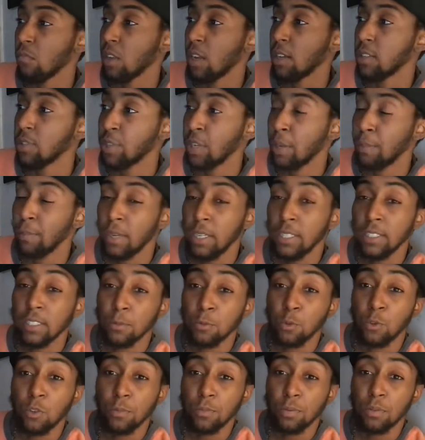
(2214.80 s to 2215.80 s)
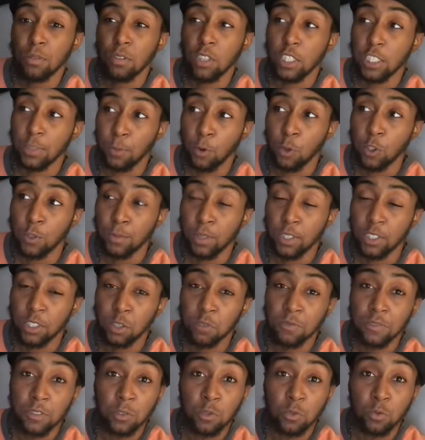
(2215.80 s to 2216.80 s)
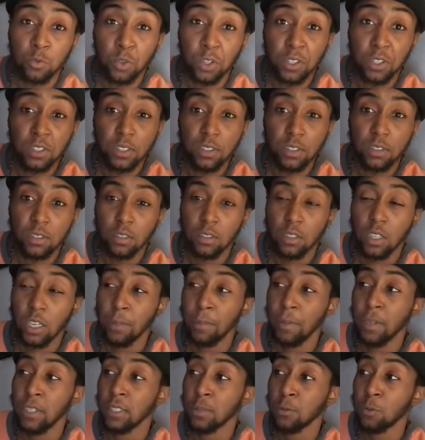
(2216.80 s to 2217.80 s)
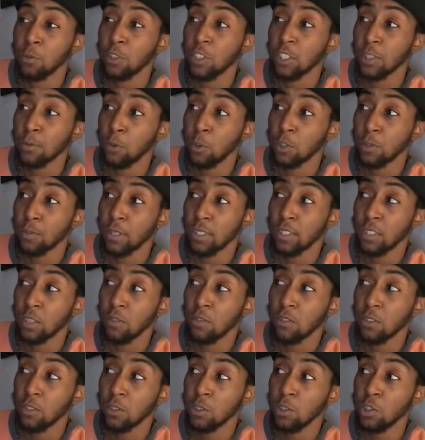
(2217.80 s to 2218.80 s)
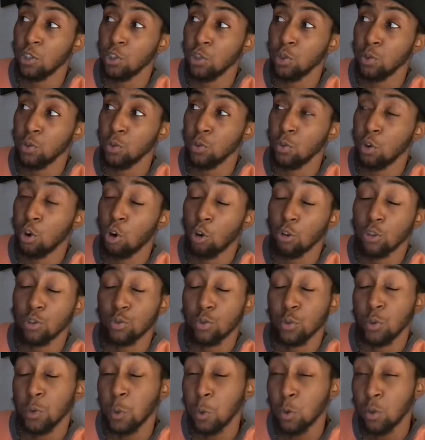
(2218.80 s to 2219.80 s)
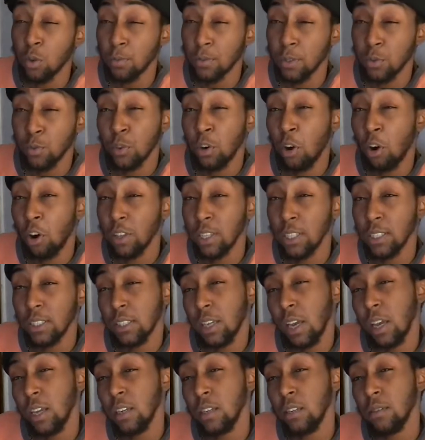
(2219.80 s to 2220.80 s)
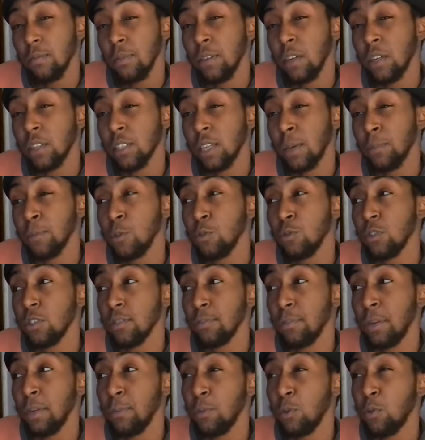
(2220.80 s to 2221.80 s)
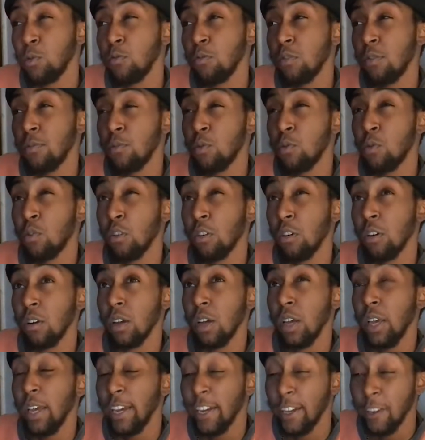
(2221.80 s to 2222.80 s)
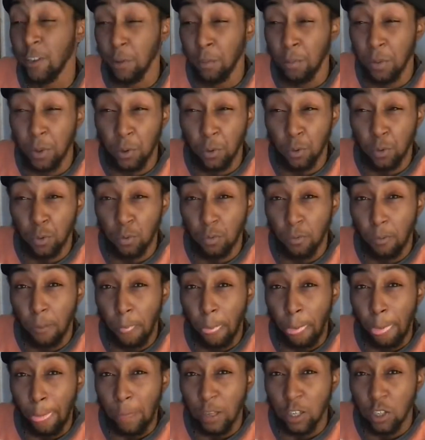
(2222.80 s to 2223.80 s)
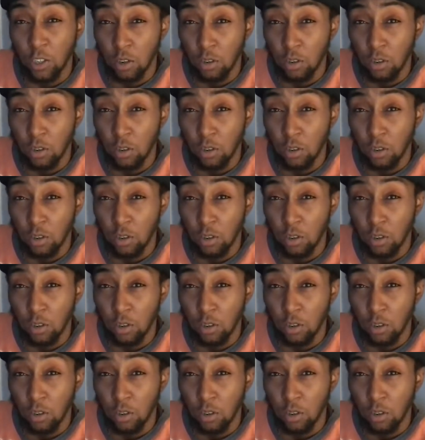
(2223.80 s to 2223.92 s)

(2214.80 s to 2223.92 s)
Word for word: so that means I'm going to put, expose myself to new risks. It means I'm going to expose myself to new cultural norms regarding skating because I'm used to people who are more in the middle. You